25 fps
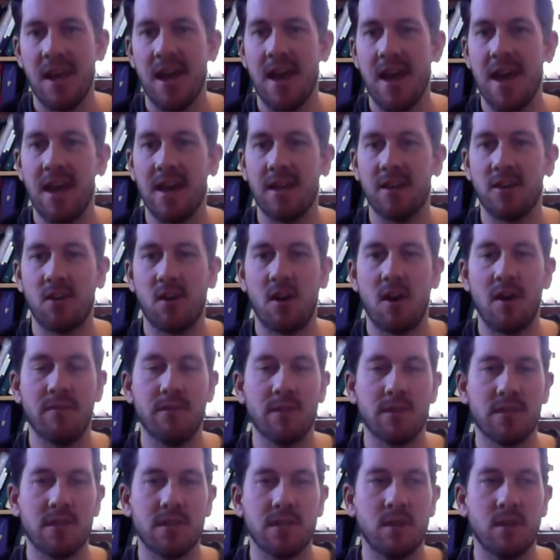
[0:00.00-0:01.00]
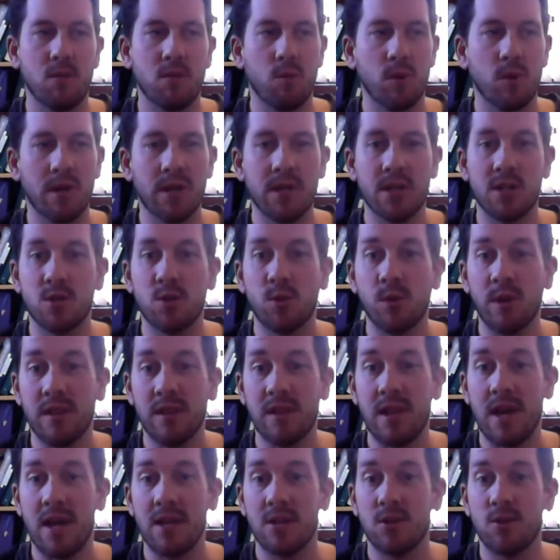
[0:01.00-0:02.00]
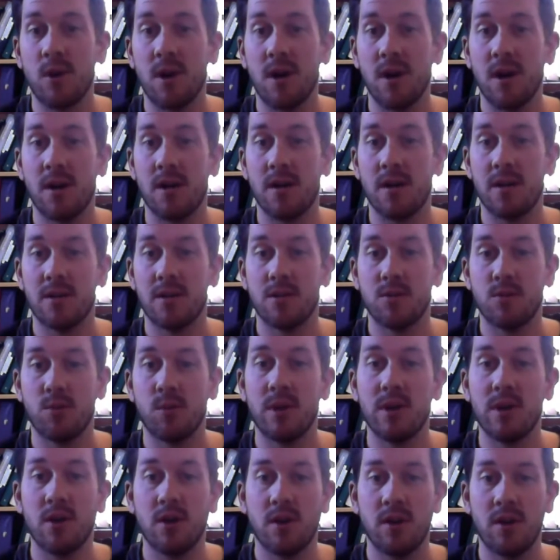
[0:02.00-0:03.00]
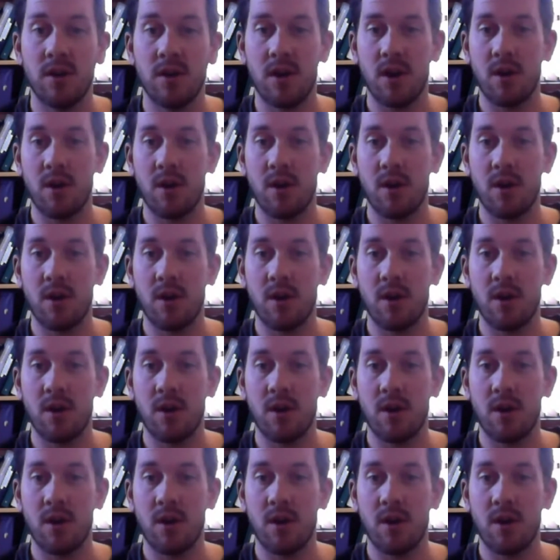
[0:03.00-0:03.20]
And obviously, we're going to tweet that to our Twitter,